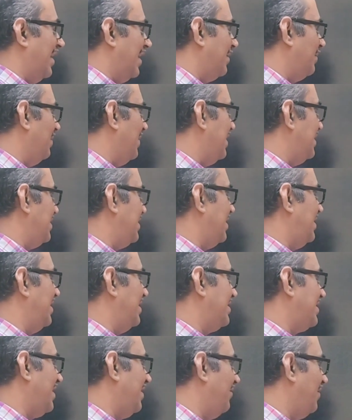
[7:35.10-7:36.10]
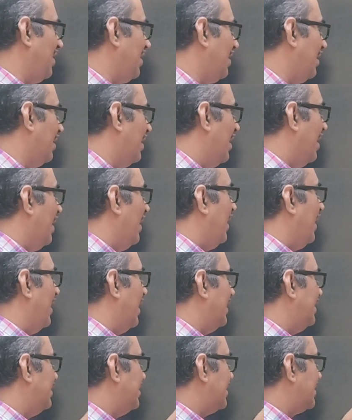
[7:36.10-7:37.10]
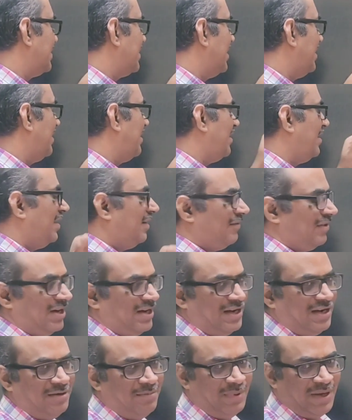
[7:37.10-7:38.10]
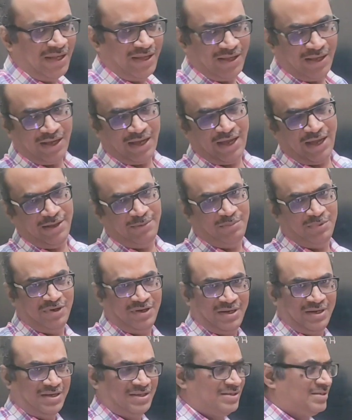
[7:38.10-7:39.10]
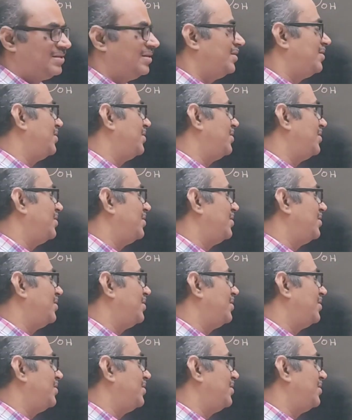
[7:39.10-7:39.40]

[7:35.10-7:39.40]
That means it is giving adjacent divided by hypotenuse.